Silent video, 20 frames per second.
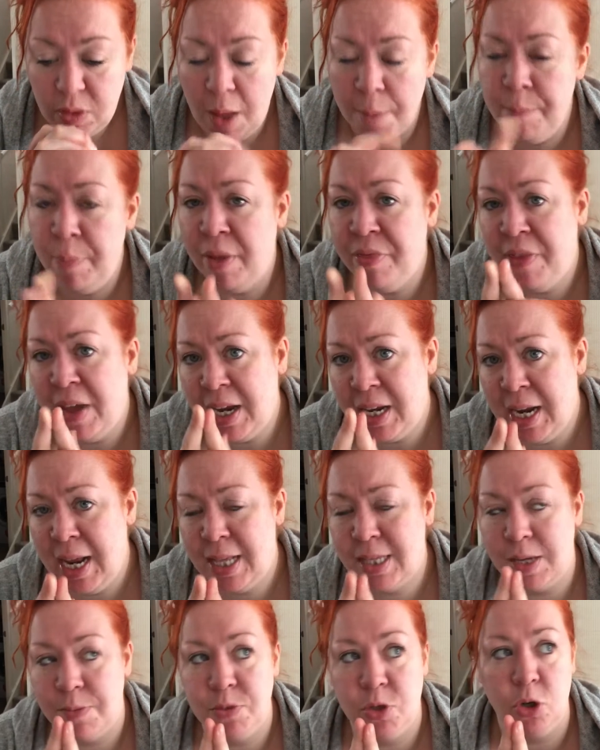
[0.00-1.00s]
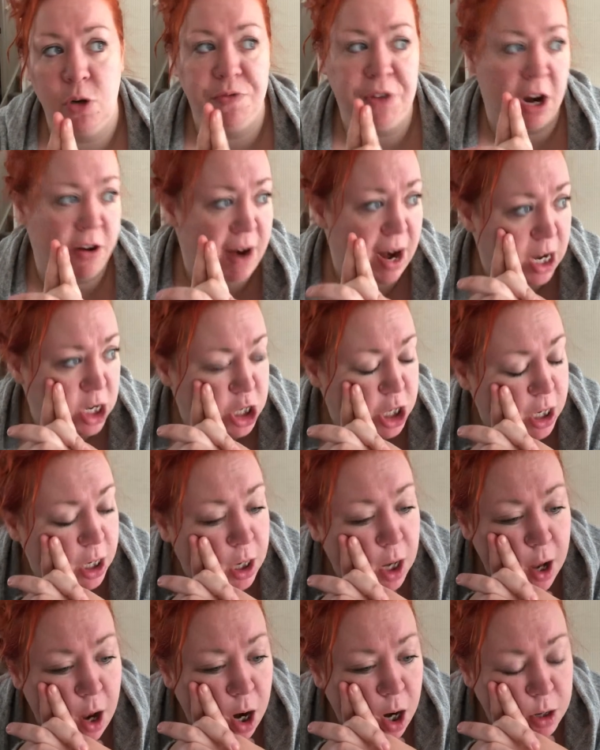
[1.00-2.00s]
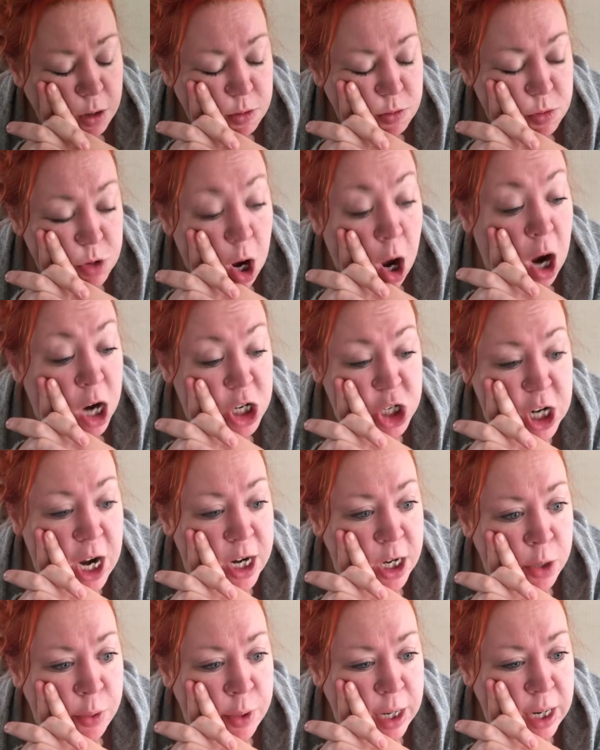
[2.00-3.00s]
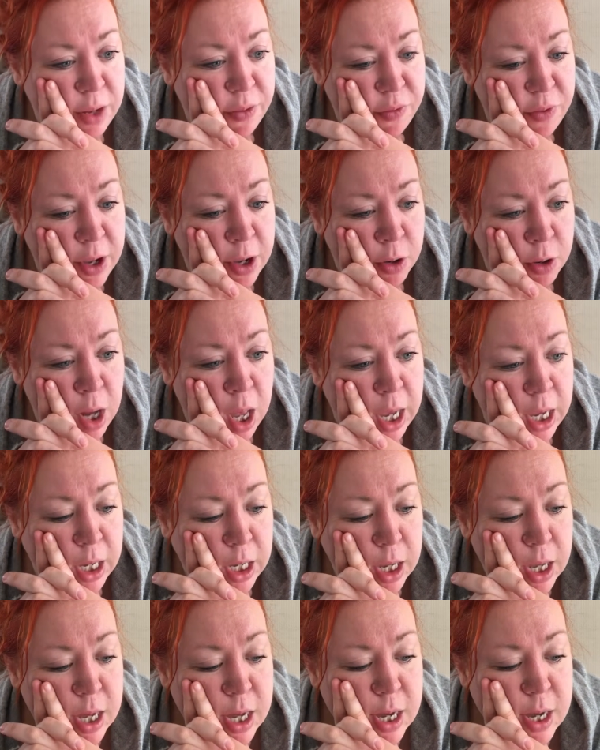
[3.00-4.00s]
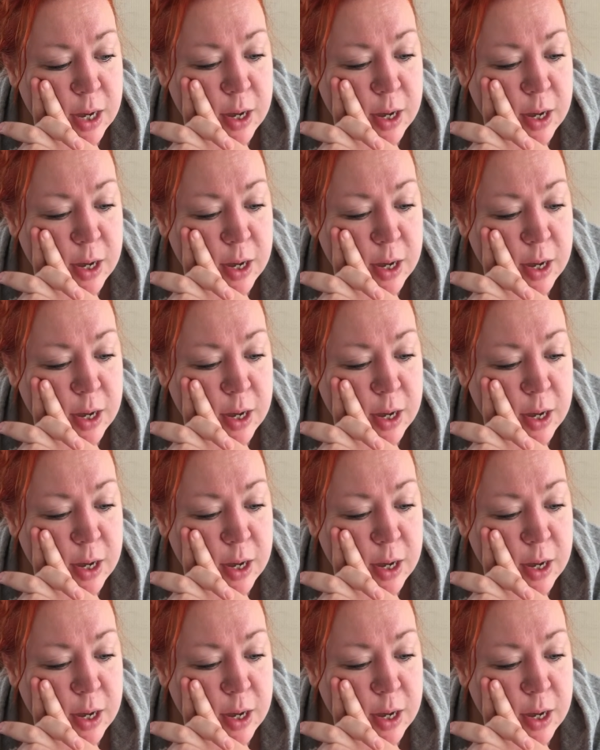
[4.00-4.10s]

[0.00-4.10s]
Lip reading: but they'd need some sort of direction. And I genuinely feel like